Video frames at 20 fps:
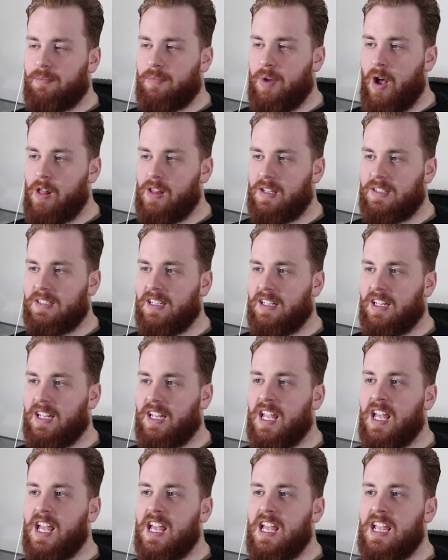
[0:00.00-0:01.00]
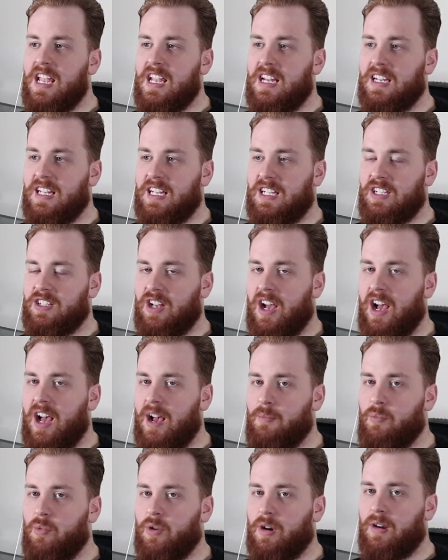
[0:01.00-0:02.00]
politicking in a
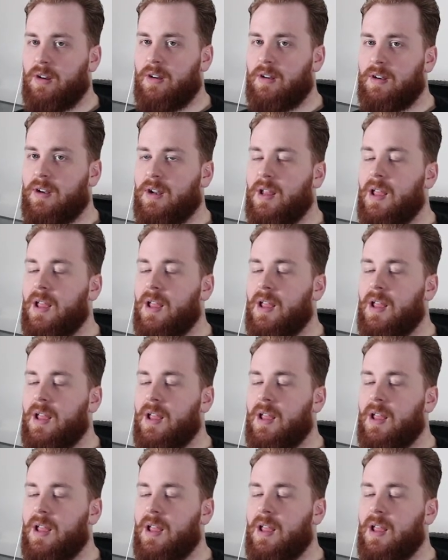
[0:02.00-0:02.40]
job where